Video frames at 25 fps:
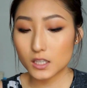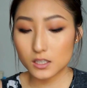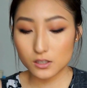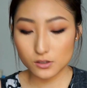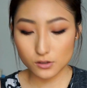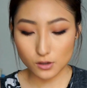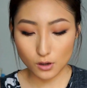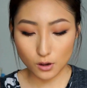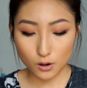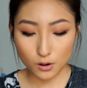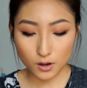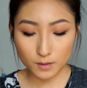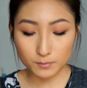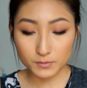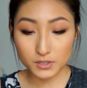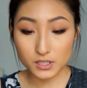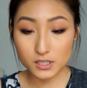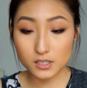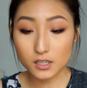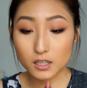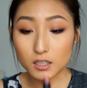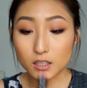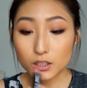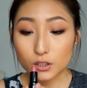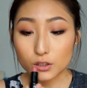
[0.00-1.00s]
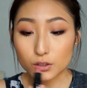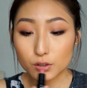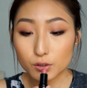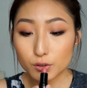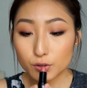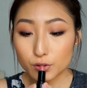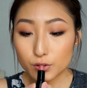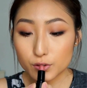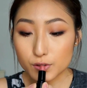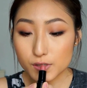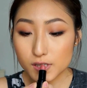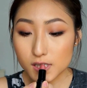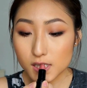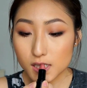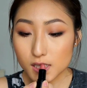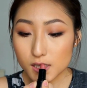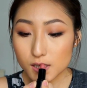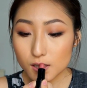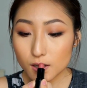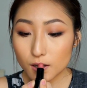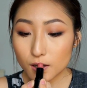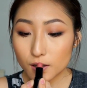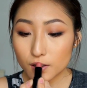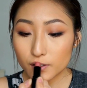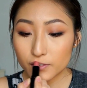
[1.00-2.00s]
So I'm just gonna use this
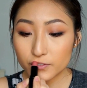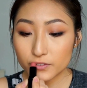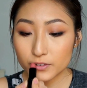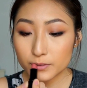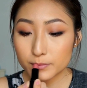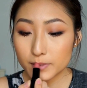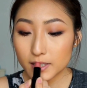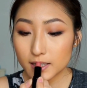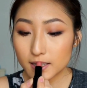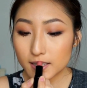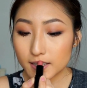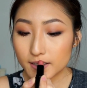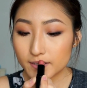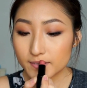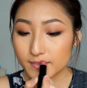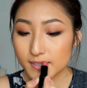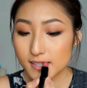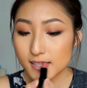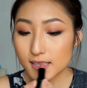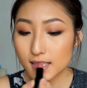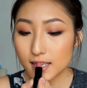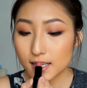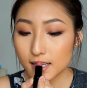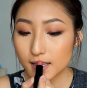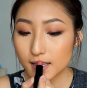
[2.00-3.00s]
all over my lips.